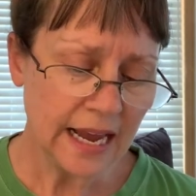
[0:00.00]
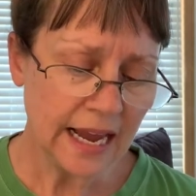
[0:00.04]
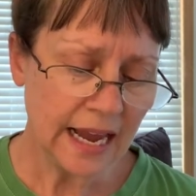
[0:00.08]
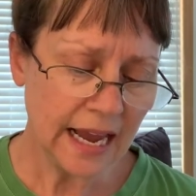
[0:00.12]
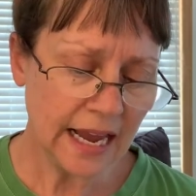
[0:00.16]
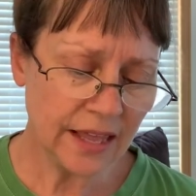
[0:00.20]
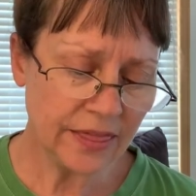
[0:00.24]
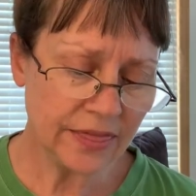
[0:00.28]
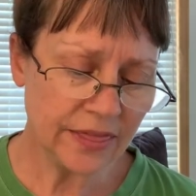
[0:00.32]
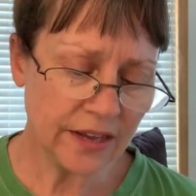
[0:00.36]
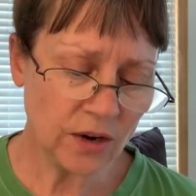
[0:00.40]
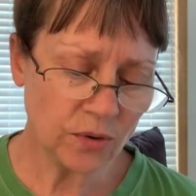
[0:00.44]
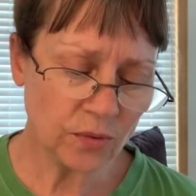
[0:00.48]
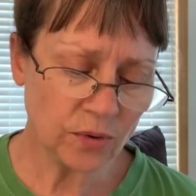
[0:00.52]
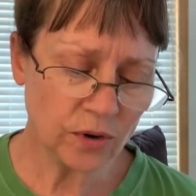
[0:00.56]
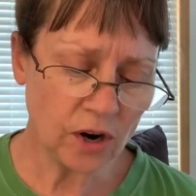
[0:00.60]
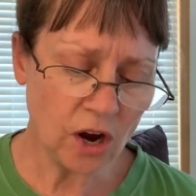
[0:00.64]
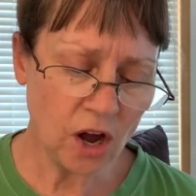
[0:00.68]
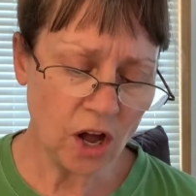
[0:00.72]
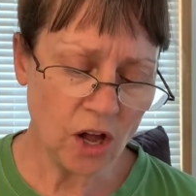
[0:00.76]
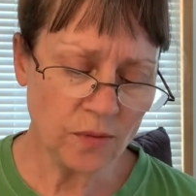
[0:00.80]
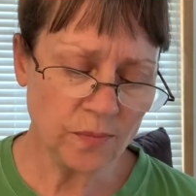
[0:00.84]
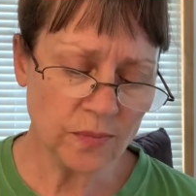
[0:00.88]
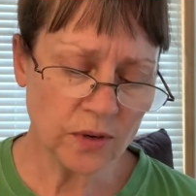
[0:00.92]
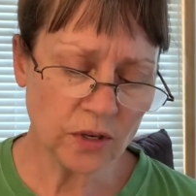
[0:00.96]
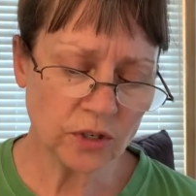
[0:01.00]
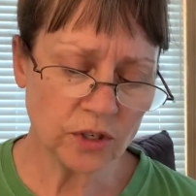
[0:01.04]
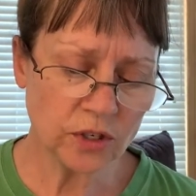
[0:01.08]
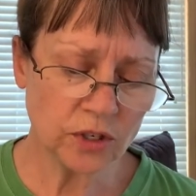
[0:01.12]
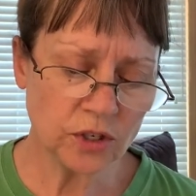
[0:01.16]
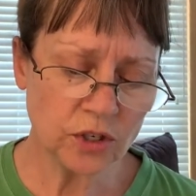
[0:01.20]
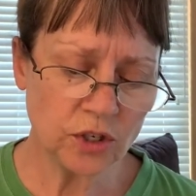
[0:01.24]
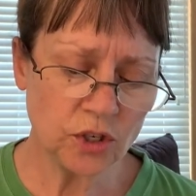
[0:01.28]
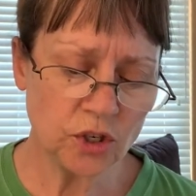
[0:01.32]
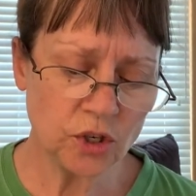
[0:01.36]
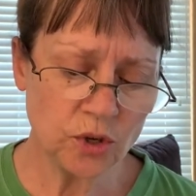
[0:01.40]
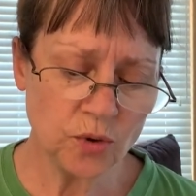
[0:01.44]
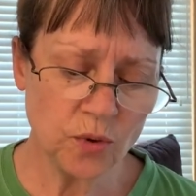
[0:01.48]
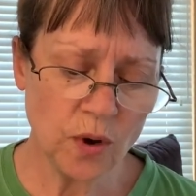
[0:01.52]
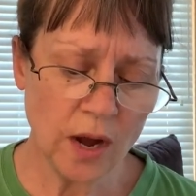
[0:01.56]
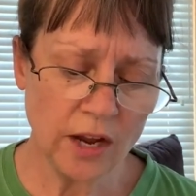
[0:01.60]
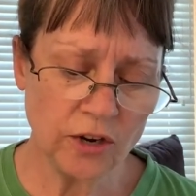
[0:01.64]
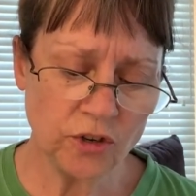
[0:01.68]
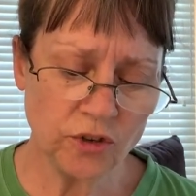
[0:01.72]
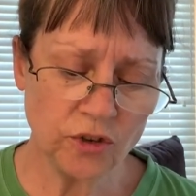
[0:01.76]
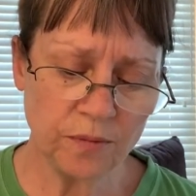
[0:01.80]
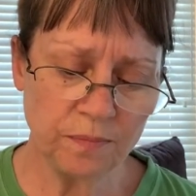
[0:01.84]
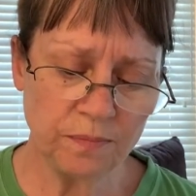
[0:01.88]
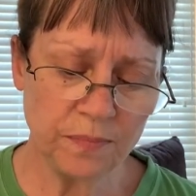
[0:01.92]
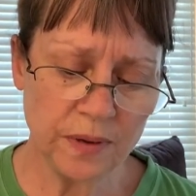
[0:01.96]
And there were almost
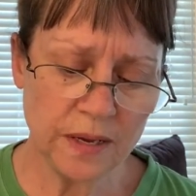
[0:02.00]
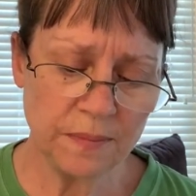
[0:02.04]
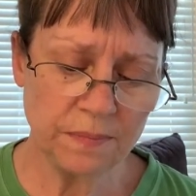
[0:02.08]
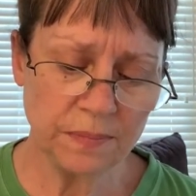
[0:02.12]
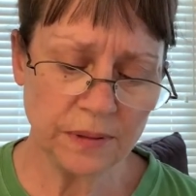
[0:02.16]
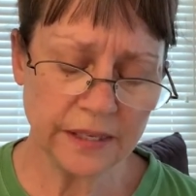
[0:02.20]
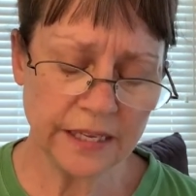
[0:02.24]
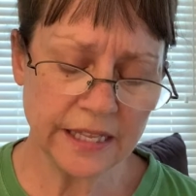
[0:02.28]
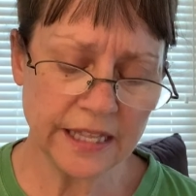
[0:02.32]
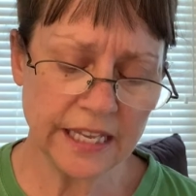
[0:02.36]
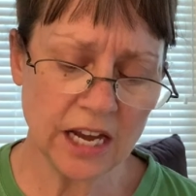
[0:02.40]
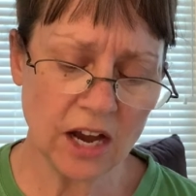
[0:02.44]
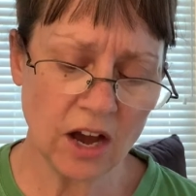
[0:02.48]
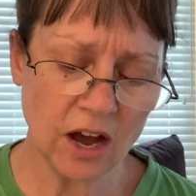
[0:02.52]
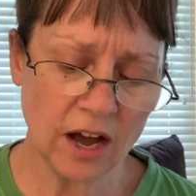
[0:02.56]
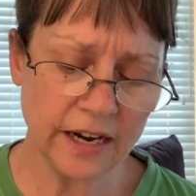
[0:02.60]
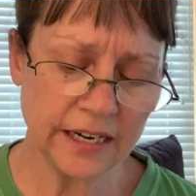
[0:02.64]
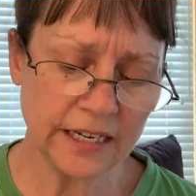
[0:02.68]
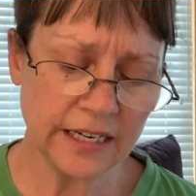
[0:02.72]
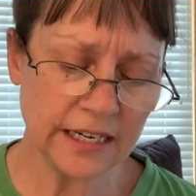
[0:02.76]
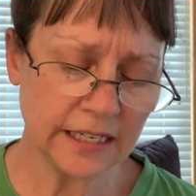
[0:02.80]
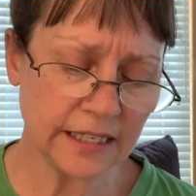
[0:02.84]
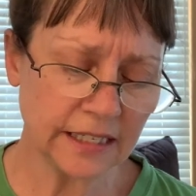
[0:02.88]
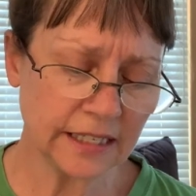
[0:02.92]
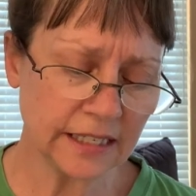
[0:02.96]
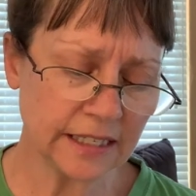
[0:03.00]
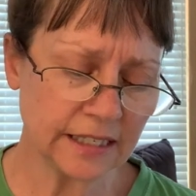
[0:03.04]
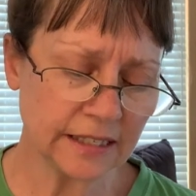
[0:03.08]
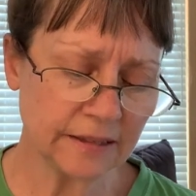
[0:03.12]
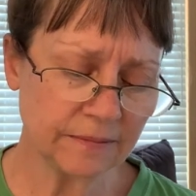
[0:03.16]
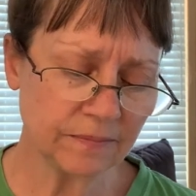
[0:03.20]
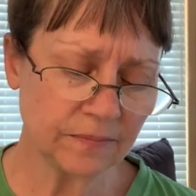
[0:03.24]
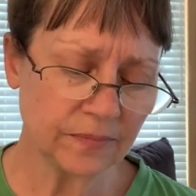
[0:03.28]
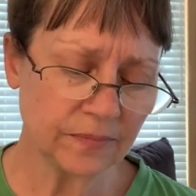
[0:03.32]
200 people in the audience.